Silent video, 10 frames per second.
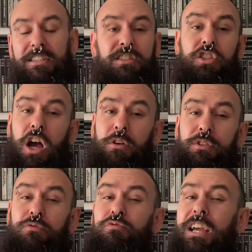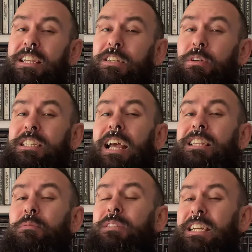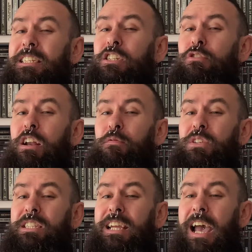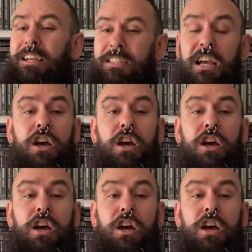So the reason I wanted to get some decent credit for CEX